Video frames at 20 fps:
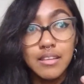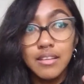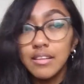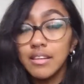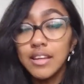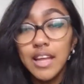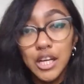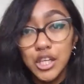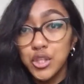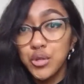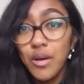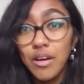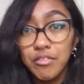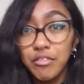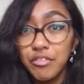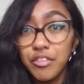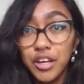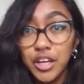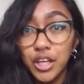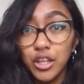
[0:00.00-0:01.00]
that you have
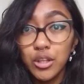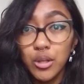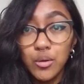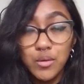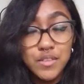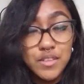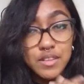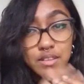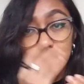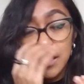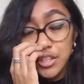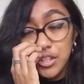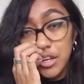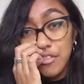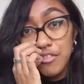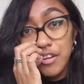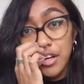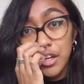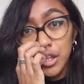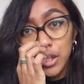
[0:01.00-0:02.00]
very close
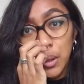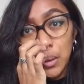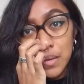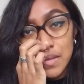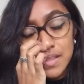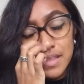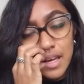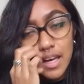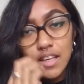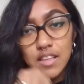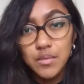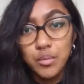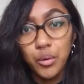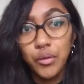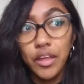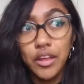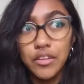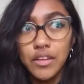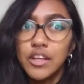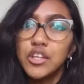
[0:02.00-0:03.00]
ties with
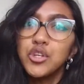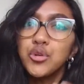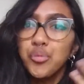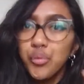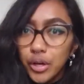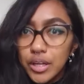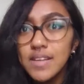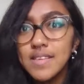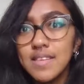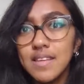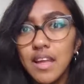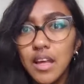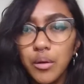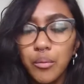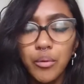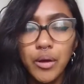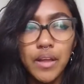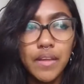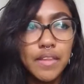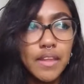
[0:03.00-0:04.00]
and that you want to stay
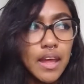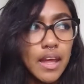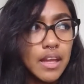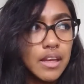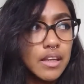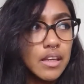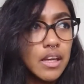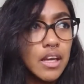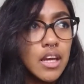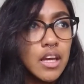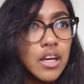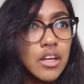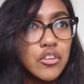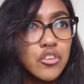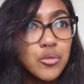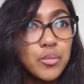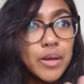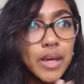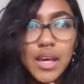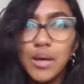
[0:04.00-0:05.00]
with, and
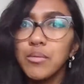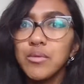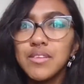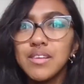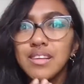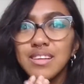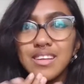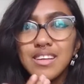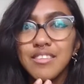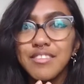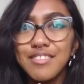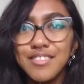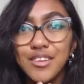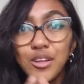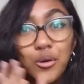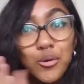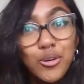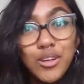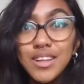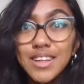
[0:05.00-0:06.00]
to be able to live
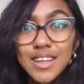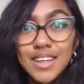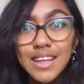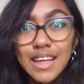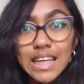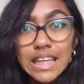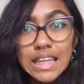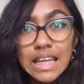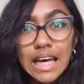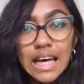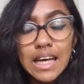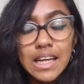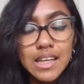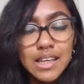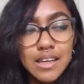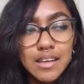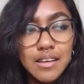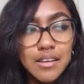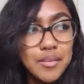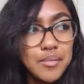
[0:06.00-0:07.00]
locally like that.
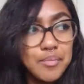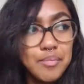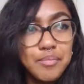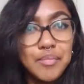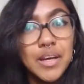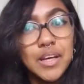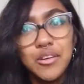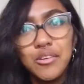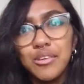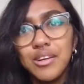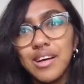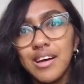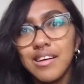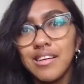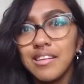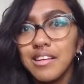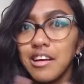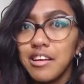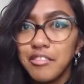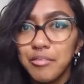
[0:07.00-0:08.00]
I know not
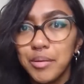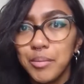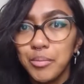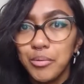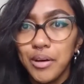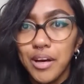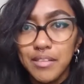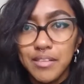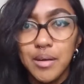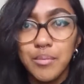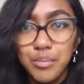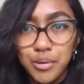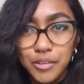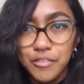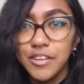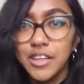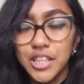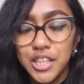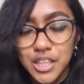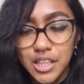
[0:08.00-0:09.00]
a lot of people have that
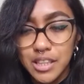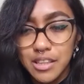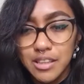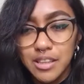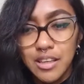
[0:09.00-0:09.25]
privilege, and